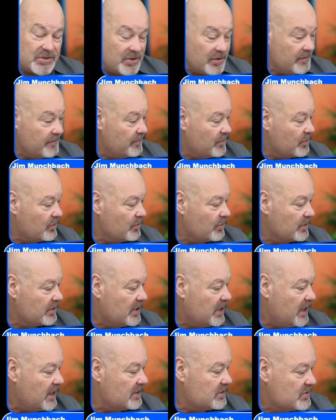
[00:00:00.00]
to your
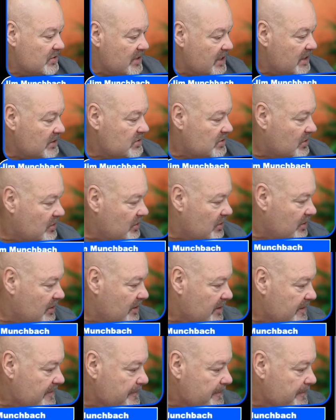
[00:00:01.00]
401k. So that's good.